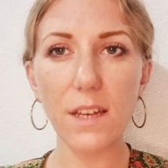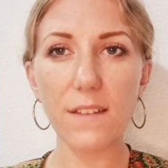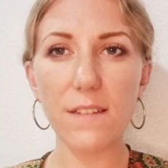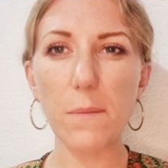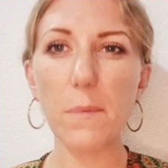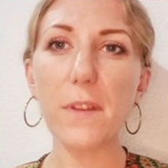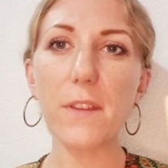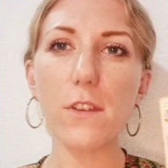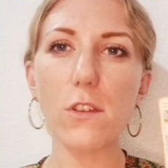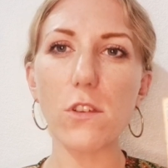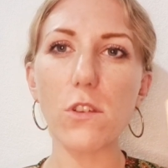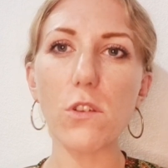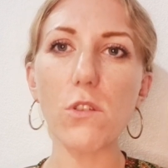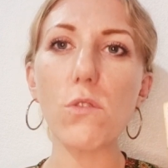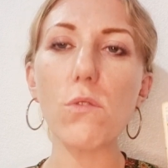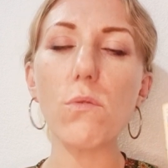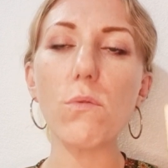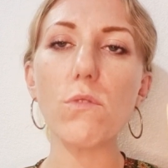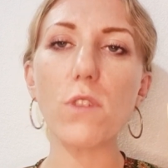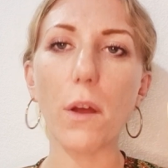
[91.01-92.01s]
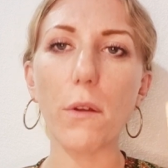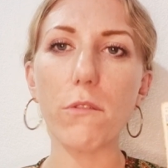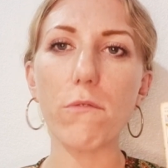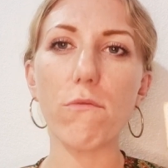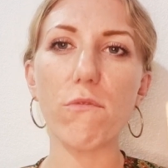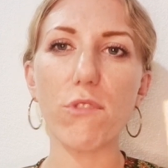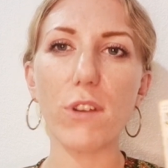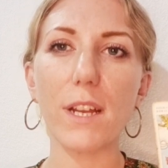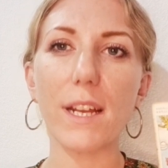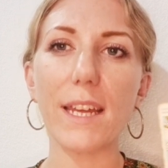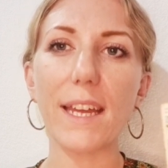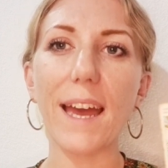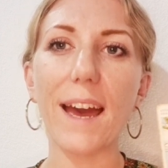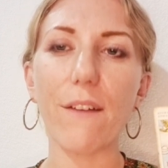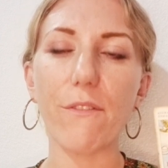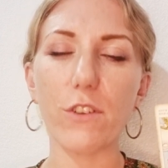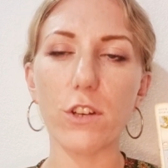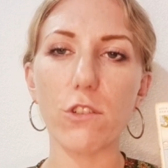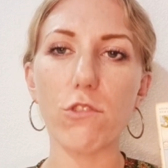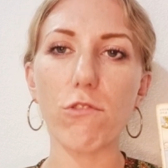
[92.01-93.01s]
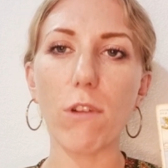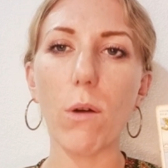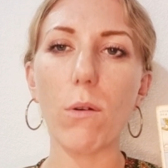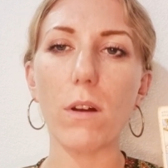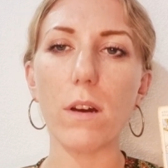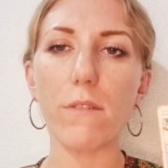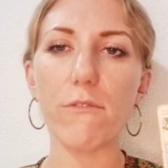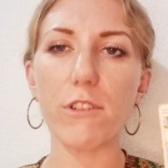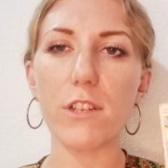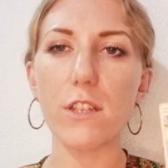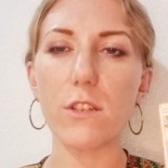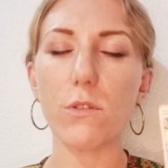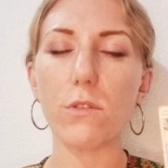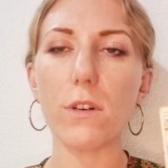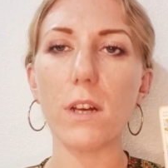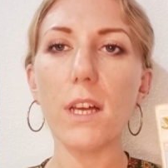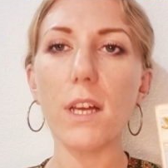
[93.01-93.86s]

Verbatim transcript: something that you don't really have control over. It's not